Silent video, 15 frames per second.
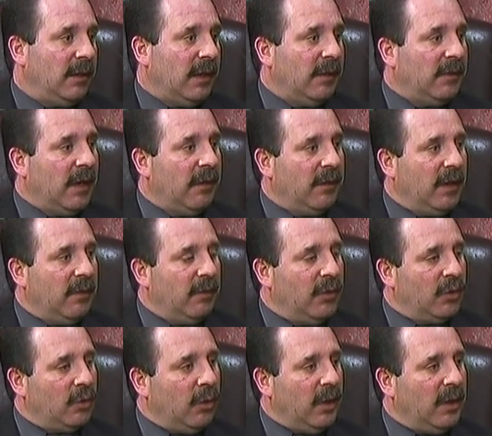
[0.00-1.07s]
You have to have the
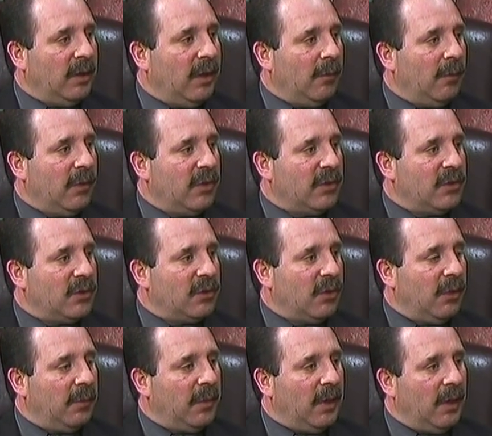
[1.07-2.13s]
inventory done within a
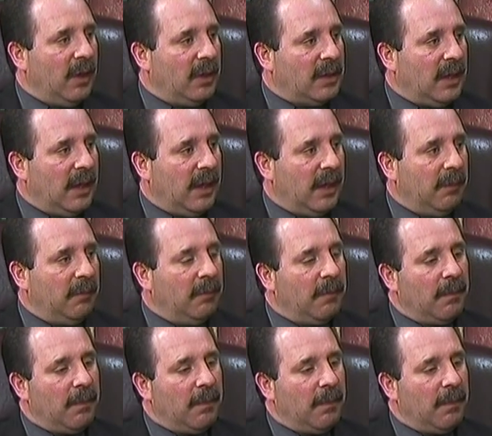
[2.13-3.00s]
certain period of time.